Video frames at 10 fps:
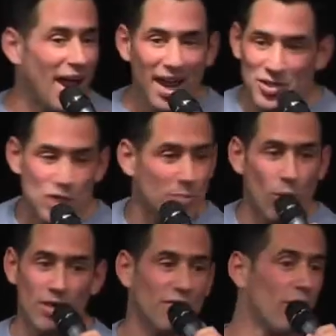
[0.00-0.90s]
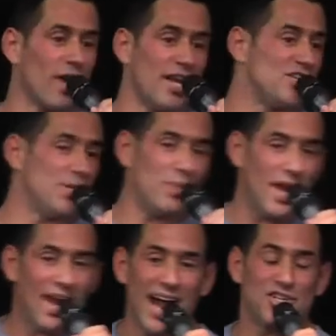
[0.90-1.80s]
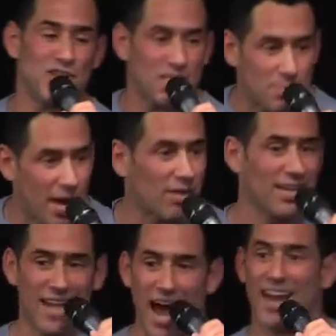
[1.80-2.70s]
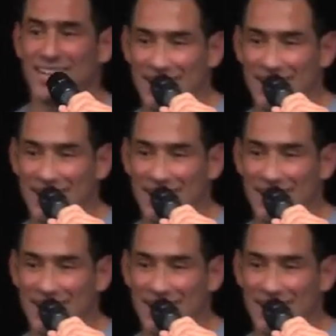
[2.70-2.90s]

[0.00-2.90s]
I got a 2.49 GPA. I just barely got it.